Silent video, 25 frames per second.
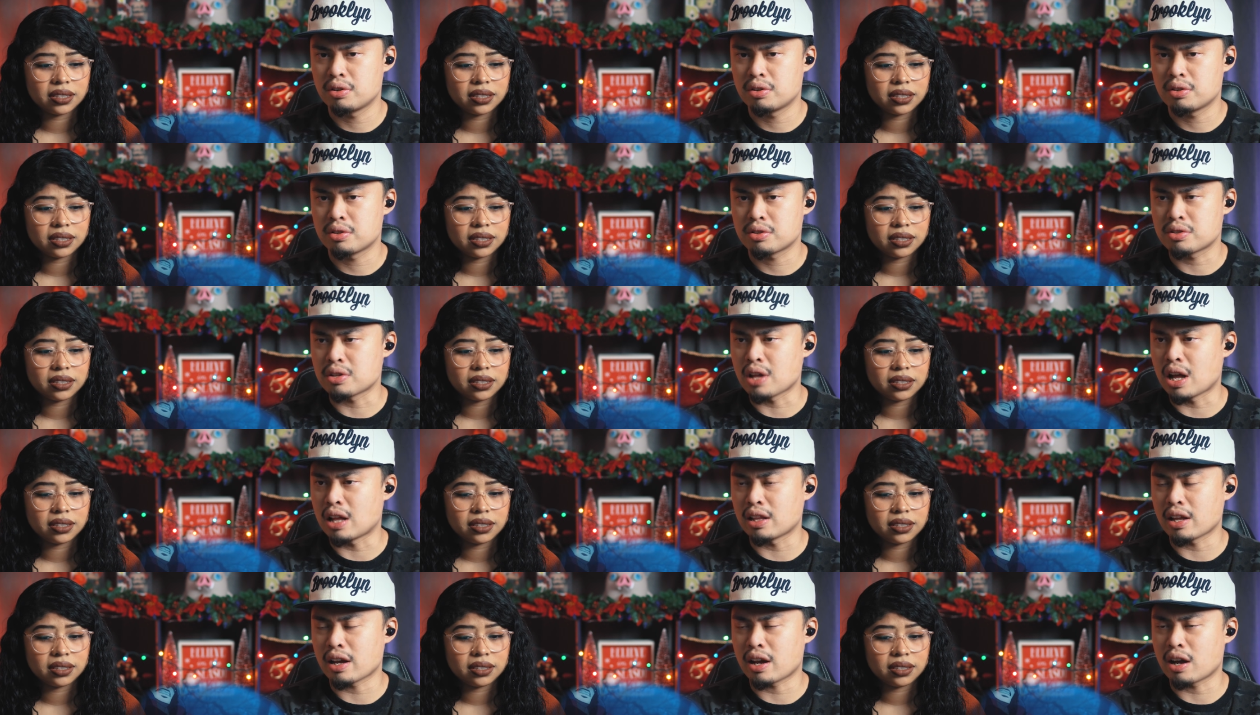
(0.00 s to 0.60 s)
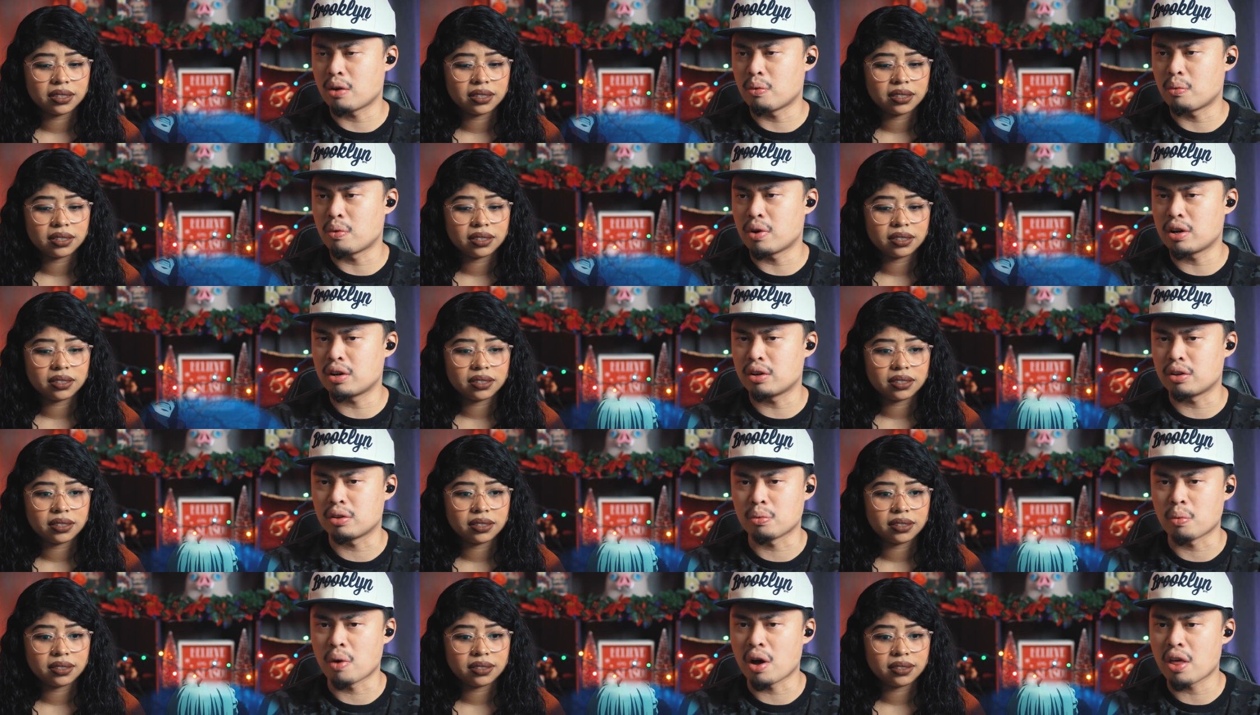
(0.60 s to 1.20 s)
Speaker 1: It's not like a
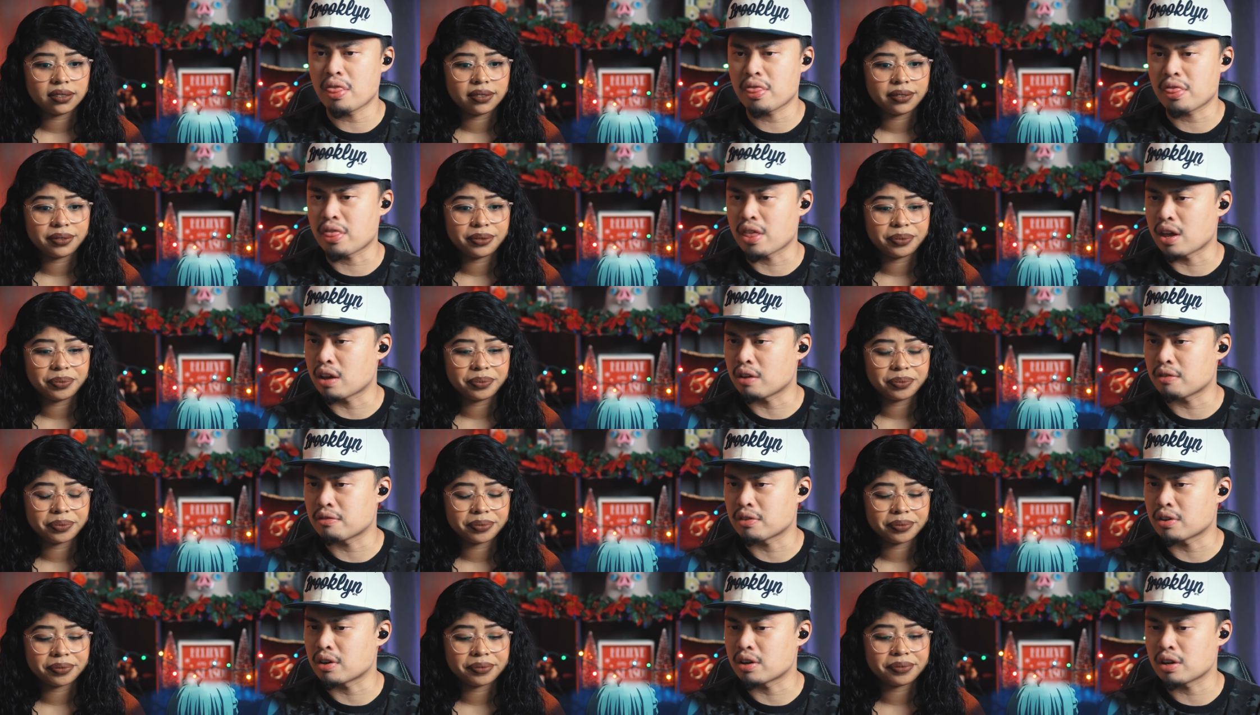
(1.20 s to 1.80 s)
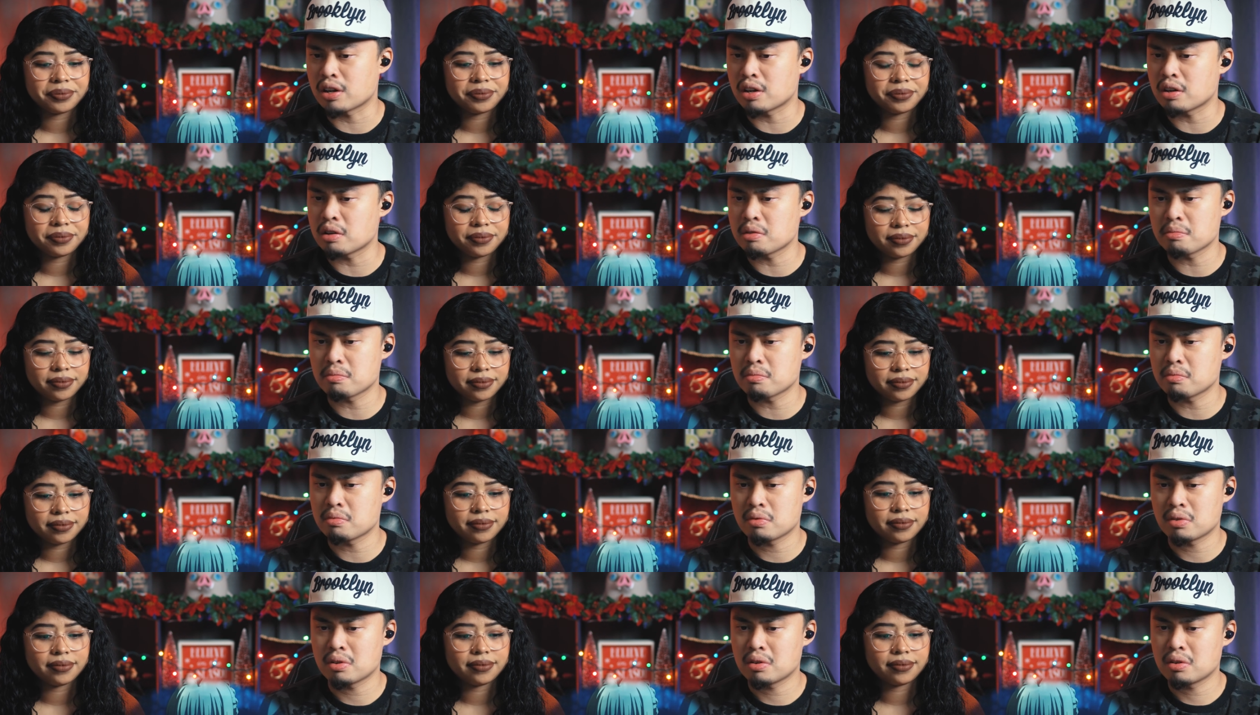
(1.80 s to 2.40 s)
one-on-one -on -one thing for
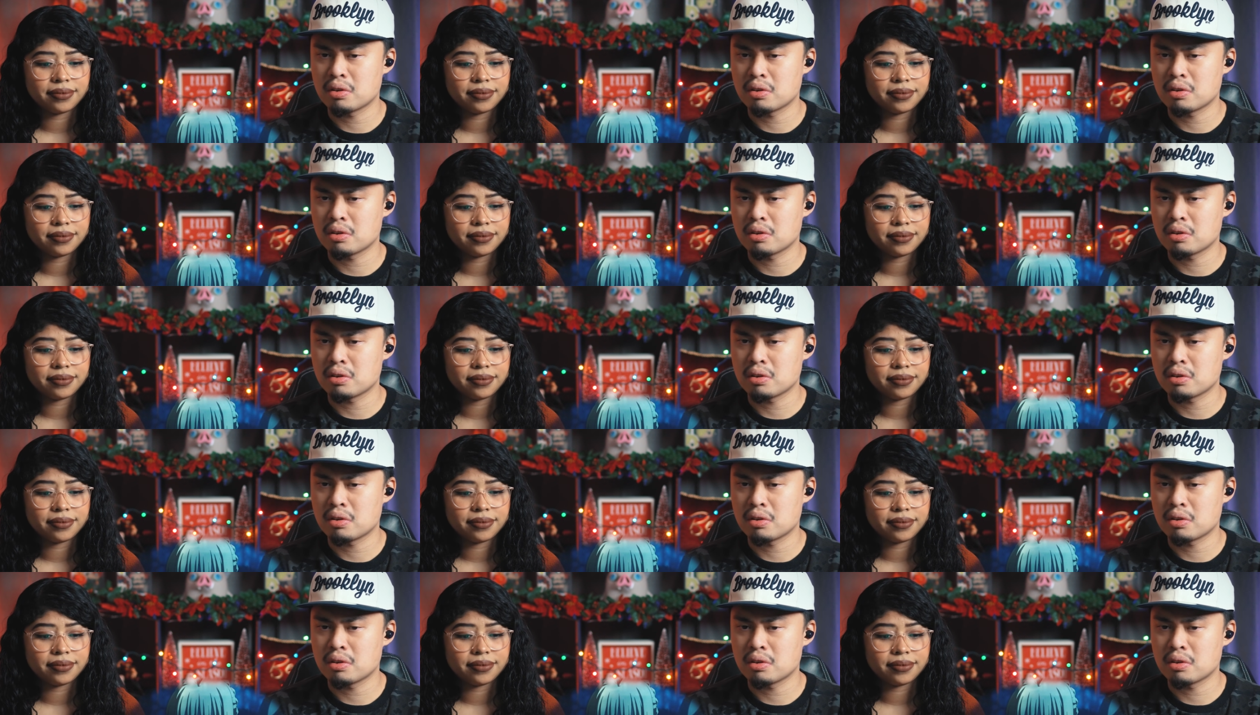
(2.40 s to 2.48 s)
him.